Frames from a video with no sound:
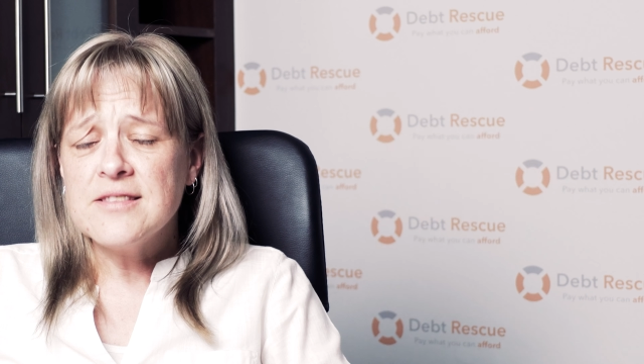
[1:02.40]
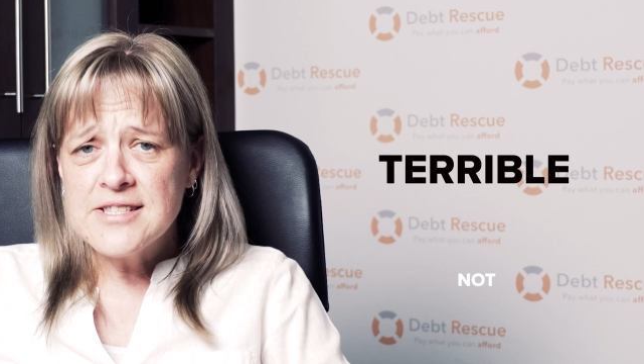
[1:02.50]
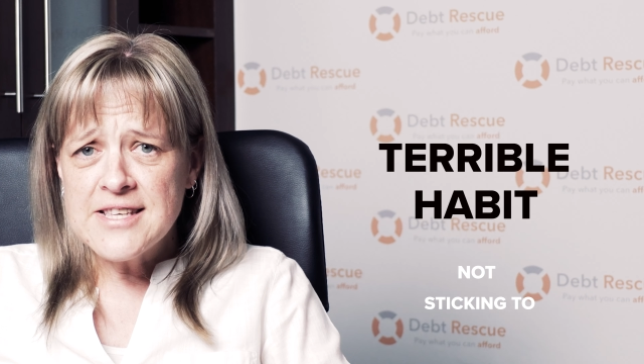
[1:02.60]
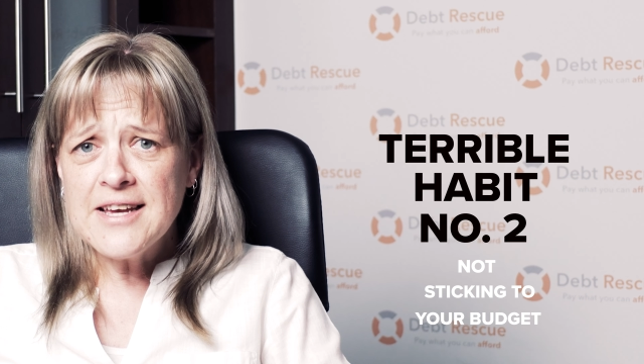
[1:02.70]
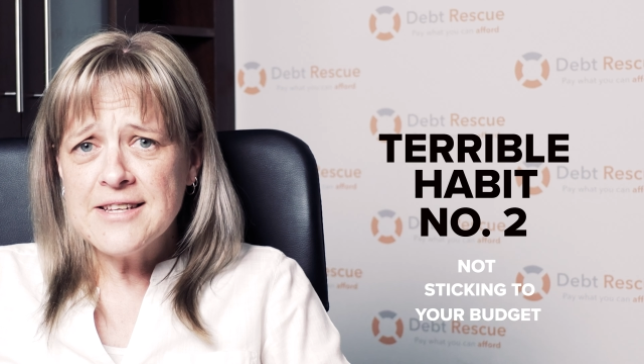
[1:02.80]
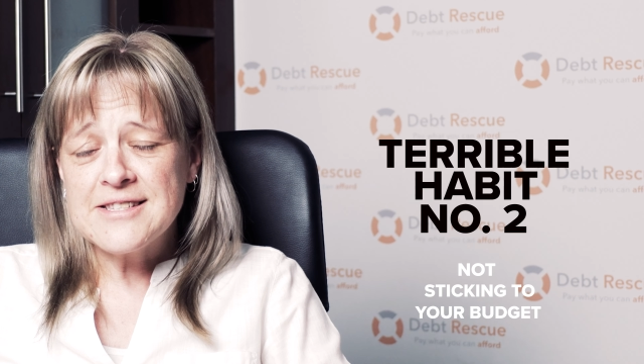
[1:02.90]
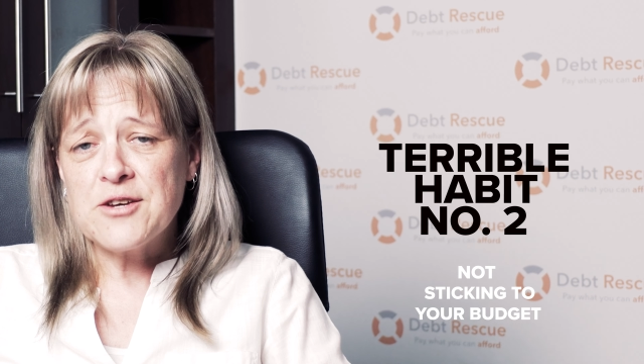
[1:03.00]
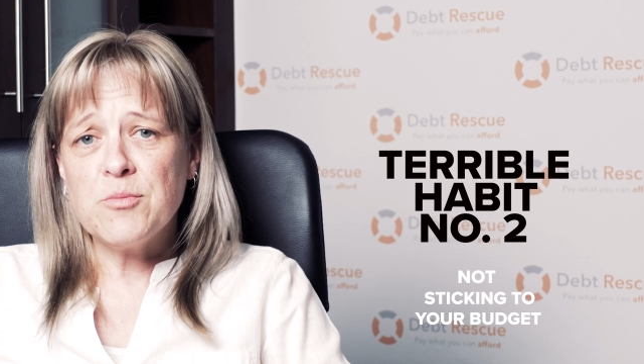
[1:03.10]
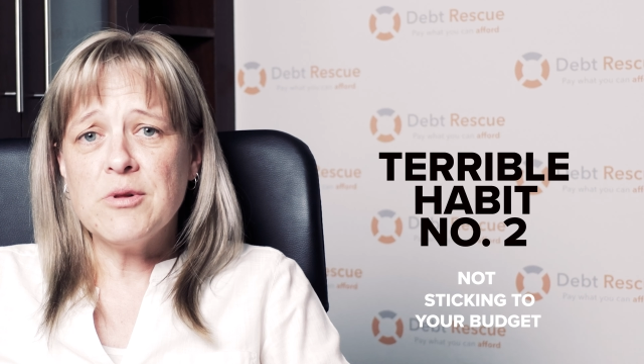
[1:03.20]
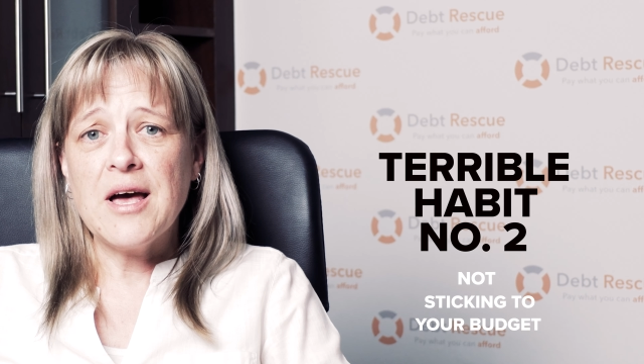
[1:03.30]
The second
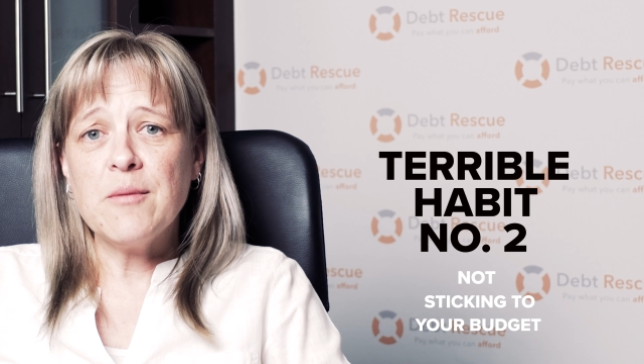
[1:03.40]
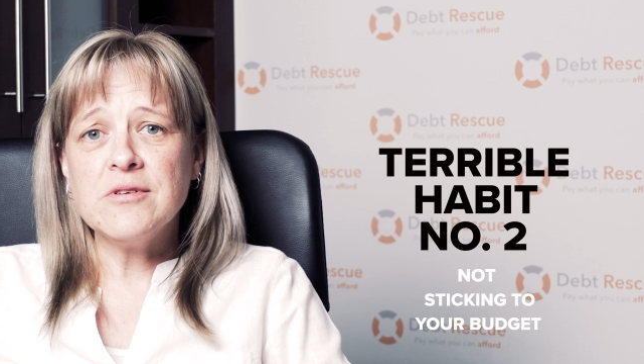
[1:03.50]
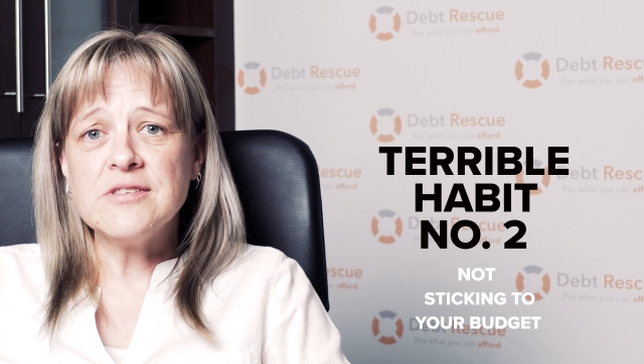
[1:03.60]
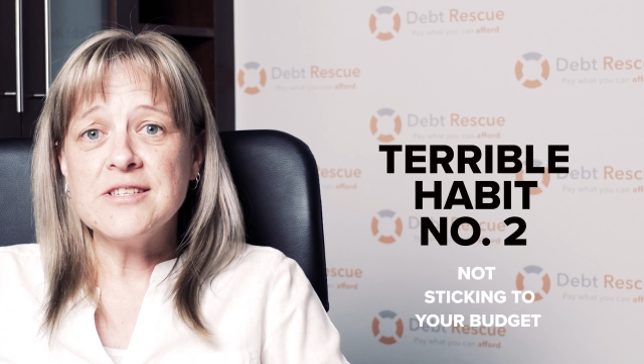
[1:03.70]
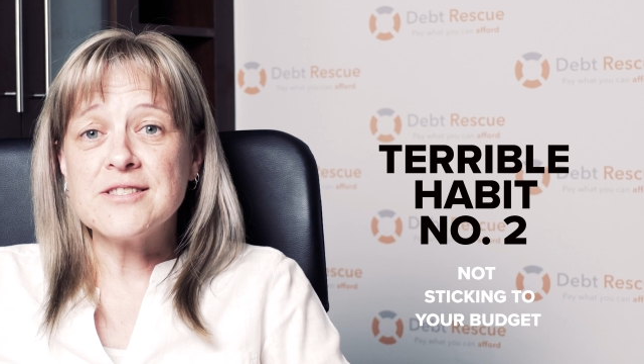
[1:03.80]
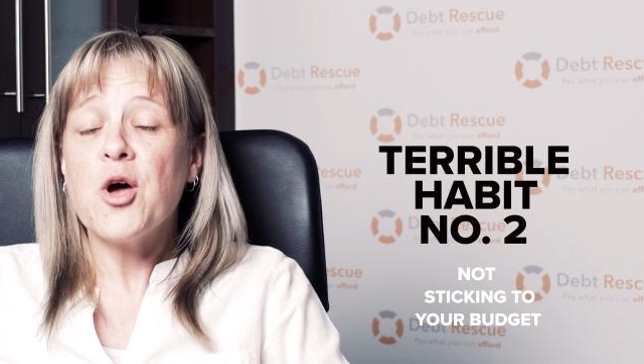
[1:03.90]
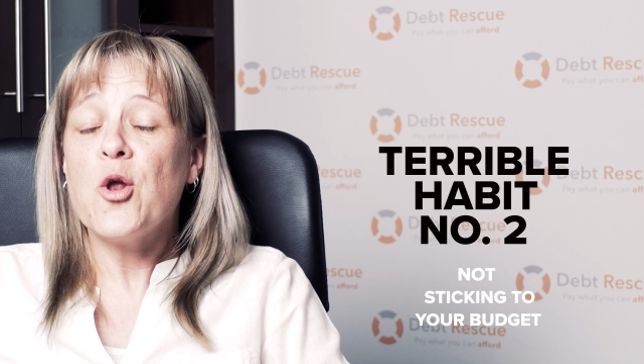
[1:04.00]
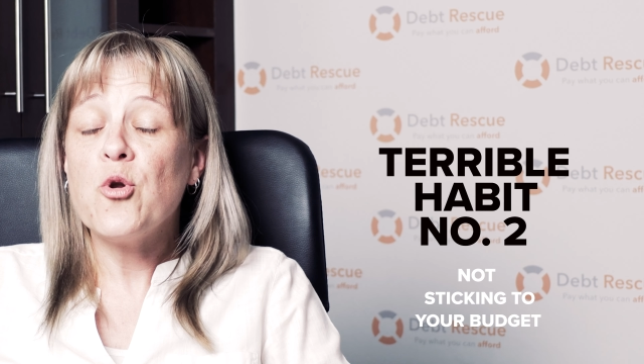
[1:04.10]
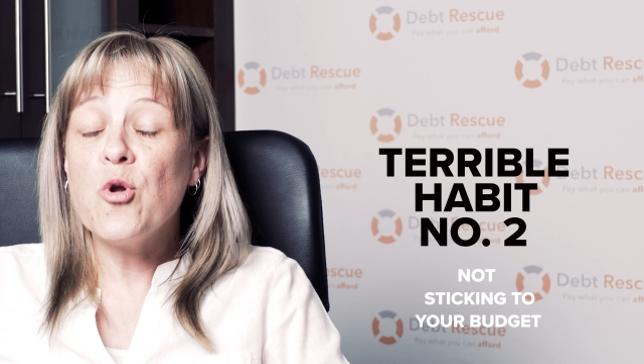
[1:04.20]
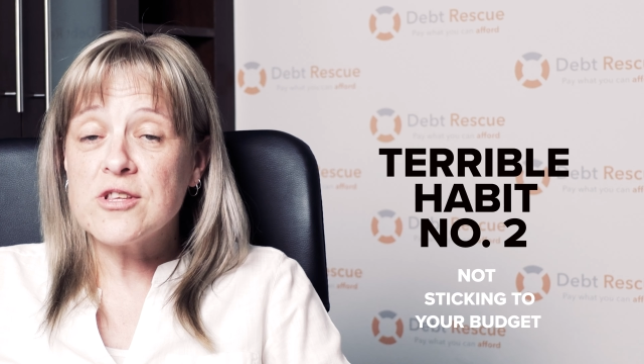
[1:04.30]
terrible habit is
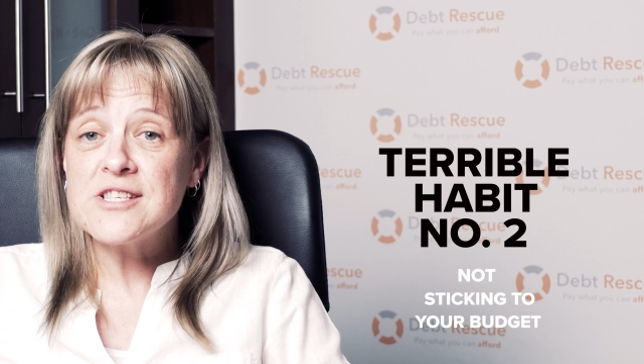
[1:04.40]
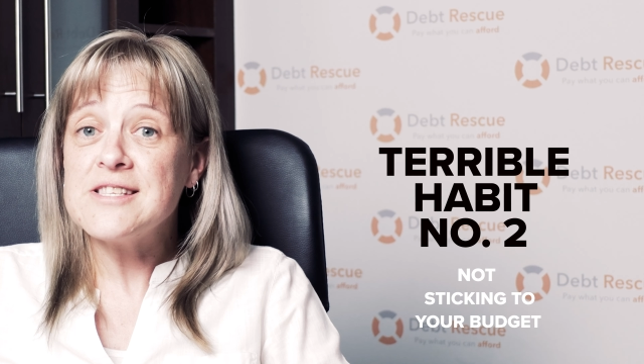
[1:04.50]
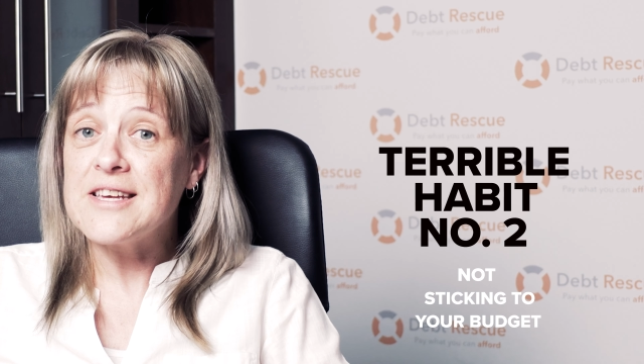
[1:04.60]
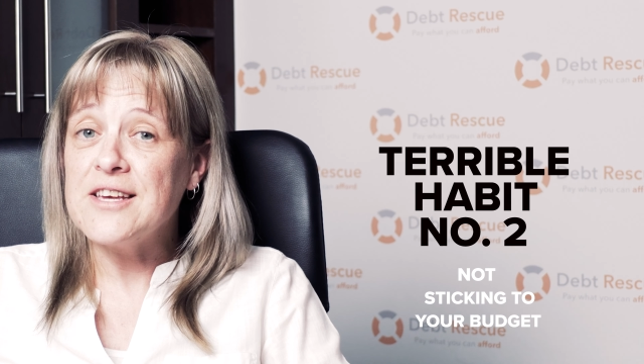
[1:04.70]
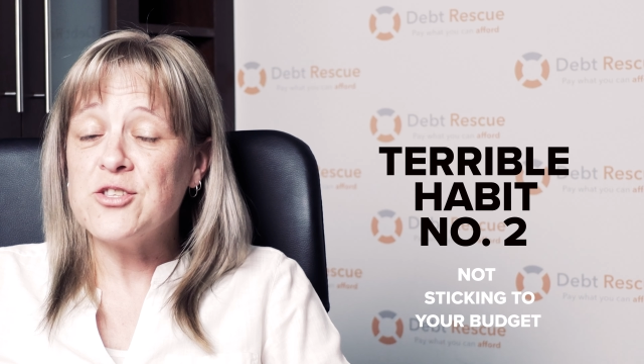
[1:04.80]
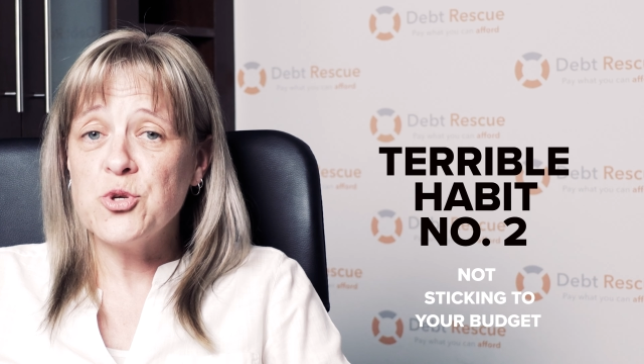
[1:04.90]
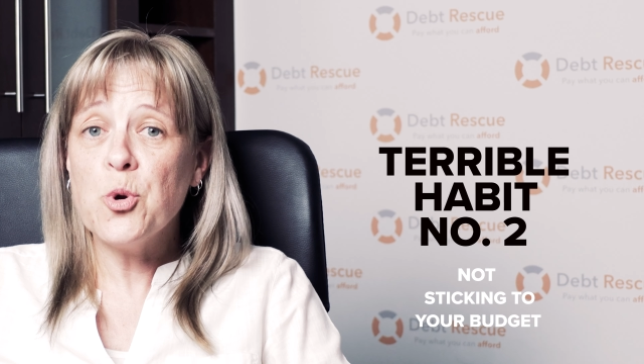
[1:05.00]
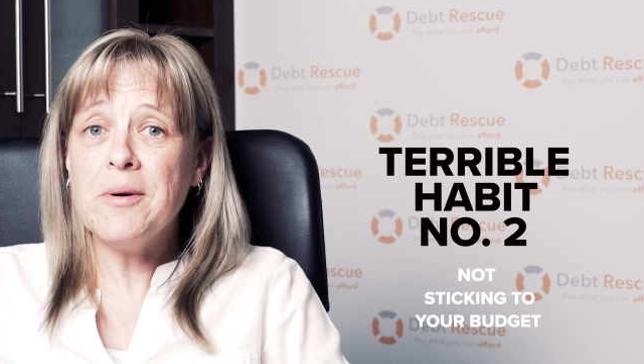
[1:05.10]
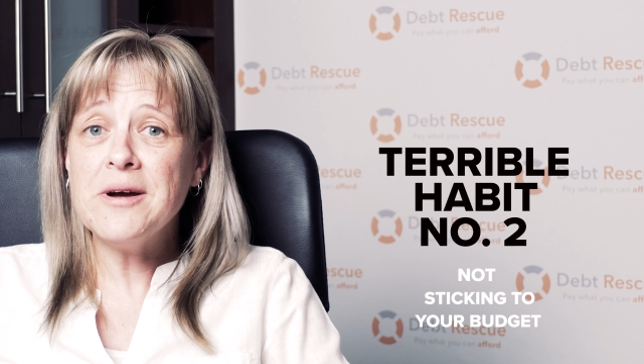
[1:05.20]
not sticking to your